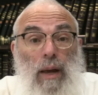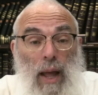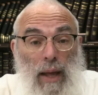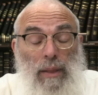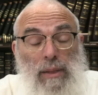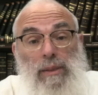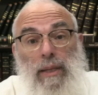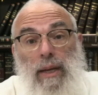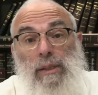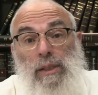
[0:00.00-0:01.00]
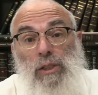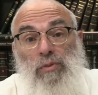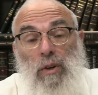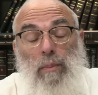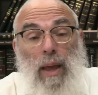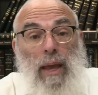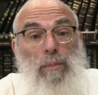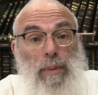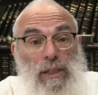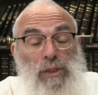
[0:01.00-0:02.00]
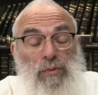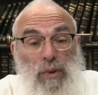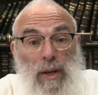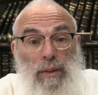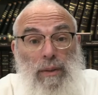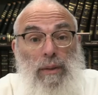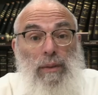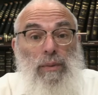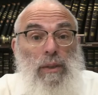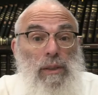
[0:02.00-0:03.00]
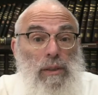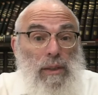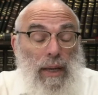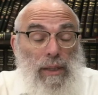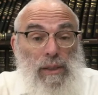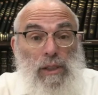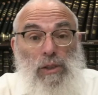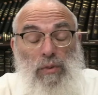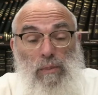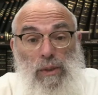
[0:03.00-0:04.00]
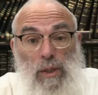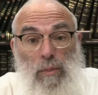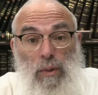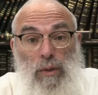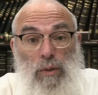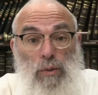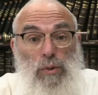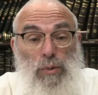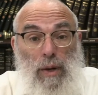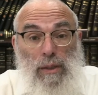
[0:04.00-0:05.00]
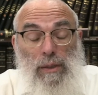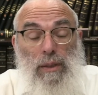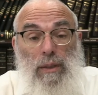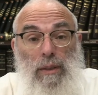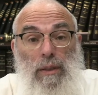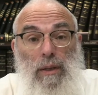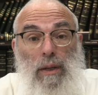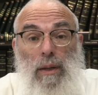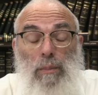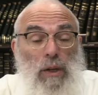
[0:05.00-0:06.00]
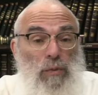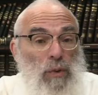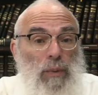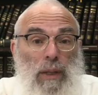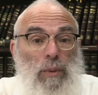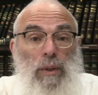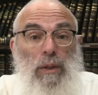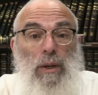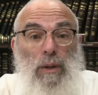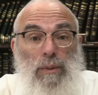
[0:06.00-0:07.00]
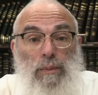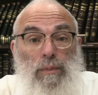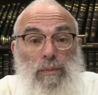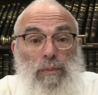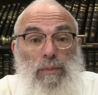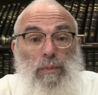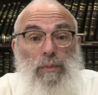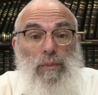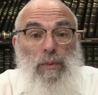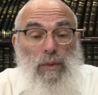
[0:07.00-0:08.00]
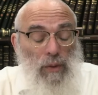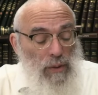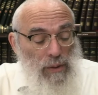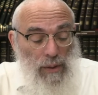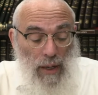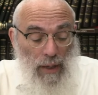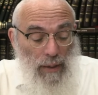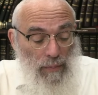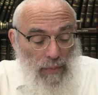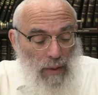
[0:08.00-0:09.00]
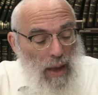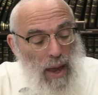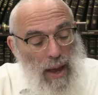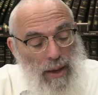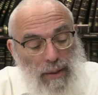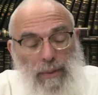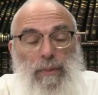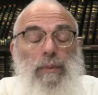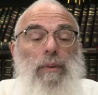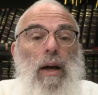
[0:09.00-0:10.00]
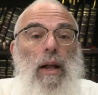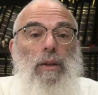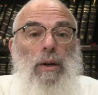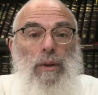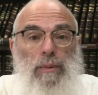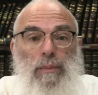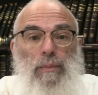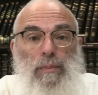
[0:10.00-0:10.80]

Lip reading: And this text is from a best friend. This text is from someone you trust. But if you really want to go, you'll say, I'll go.